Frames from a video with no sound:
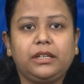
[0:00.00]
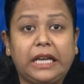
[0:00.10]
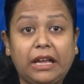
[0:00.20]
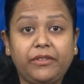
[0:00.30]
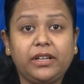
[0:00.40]

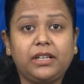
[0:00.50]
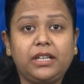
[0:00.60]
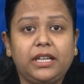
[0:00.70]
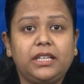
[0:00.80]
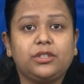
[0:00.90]
Clavicle
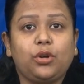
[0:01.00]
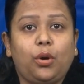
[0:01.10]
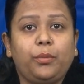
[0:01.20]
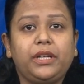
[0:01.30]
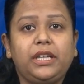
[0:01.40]
is
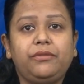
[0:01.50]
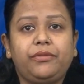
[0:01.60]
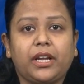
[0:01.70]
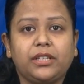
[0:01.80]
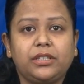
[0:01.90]
commonly
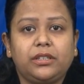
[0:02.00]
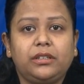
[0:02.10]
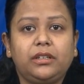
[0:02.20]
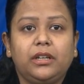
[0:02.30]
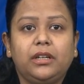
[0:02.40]

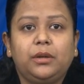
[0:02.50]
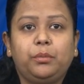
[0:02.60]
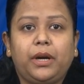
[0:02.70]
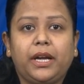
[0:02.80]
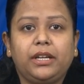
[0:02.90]
fractured
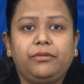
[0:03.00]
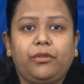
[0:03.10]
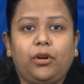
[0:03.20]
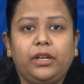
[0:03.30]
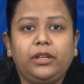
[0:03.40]
by
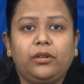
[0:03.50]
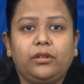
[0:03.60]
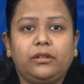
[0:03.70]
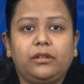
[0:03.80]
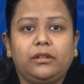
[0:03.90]
falling
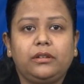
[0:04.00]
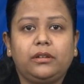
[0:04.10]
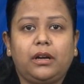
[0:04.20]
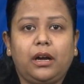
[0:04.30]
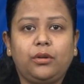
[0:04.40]
on the
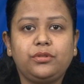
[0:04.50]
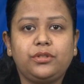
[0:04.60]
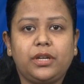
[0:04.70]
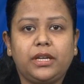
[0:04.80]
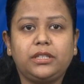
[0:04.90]

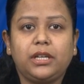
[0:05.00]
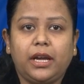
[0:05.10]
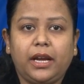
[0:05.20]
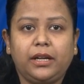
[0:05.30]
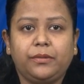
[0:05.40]
outstretched
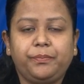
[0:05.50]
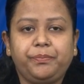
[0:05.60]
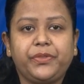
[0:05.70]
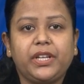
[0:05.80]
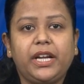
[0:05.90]
hand,
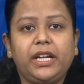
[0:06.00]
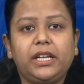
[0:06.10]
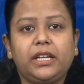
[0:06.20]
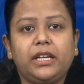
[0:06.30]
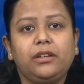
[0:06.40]

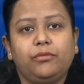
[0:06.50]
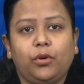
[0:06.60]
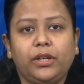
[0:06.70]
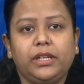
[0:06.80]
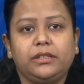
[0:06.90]
indirect
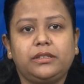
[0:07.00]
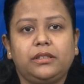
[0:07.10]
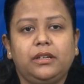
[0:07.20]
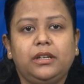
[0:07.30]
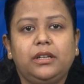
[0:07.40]
violence.
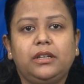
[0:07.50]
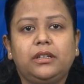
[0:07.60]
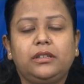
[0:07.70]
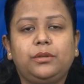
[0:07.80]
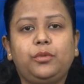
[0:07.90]

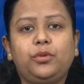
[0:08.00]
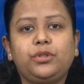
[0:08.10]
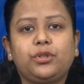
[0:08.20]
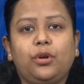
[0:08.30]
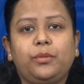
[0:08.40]
The
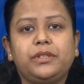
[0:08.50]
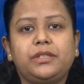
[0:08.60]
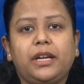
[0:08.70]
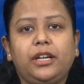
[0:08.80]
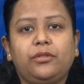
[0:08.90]
most common
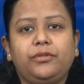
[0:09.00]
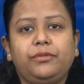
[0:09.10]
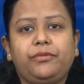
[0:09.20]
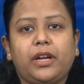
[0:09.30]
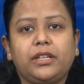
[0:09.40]
site of the
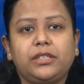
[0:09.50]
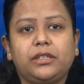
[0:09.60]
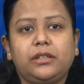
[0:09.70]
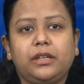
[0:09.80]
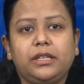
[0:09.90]

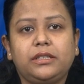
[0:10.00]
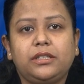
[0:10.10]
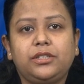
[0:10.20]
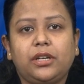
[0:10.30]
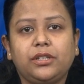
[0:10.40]
fracture is
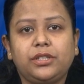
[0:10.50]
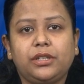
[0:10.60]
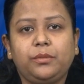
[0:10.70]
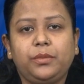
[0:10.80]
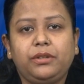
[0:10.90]
the
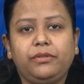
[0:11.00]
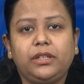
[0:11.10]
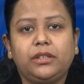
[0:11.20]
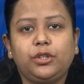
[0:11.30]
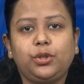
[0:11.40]
junction
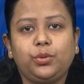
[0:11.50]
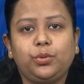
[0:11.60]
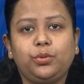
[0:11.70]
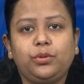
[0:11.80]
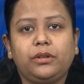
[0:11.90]
between the
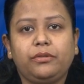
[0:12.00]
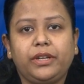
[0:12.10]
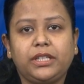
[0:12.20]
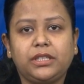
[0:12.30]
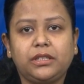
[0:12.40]
two
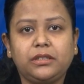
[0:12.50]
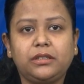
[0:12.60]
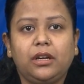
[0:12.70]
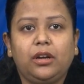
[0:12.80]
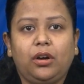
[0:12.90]
curvatures
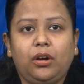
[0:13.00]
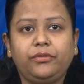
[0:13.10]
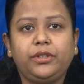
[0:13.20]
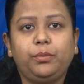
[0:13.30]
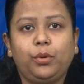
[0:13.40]

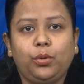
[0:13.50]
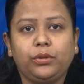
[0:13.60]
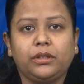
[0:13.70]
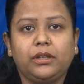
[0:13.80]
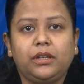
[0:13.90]
of the
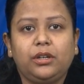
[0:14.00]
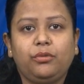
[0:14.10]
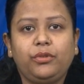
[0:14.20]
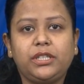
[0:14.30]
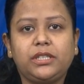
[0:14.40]
bone,
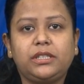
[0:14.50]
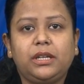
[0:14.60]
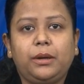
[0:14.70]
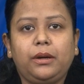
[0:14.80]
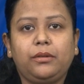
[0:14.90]
which is
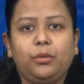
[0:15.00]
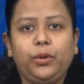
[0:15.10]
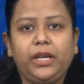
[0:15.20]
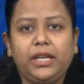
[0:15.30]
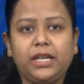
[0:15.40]
the
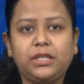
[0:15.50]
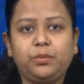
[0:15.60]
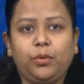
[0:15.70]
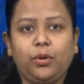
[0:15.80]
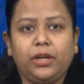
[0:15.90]

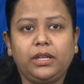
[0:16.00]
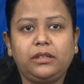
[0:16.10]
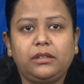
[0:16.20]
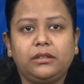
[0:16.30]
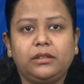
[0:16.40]
weakest
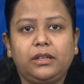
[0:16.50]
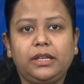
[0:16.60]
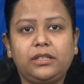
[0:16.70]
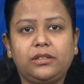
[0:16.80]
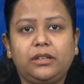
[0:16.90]
point. The
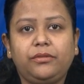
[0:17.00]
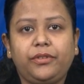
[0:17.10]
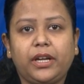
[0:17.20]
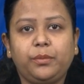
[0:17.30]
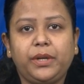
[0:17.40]
lateral
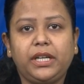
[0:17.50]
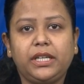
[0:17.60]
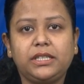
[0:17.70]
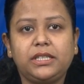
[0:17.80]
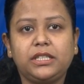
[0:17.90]
fragment
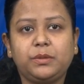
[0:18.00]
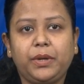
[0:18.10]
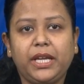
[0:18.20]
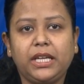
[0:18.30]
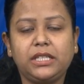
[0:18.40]
is
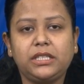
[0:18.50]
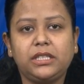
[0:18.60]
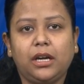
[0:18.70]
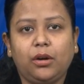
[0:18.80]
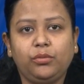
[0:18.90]
displaced
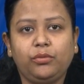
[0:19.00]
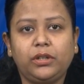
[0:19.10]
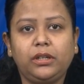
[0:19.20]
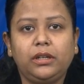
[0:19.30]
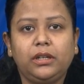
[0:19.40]

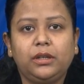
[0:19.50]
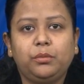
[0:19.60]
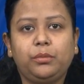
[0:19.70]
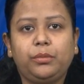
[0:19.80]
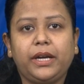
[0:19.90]
downward
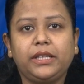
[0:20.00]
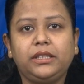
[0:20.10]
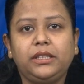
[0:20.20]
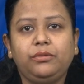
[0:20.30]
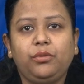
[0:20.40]
by
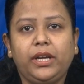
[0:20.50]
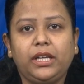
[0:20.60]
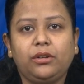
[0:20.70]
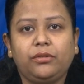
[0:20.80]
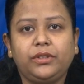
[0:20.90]
the
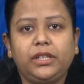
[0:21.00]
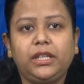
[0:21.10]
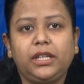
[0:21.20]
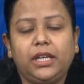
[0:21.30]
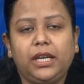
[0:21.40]
weight of the
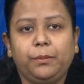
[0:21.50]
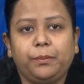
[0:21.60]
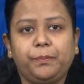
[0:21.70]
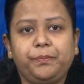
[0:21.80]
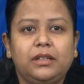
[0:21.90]
limb.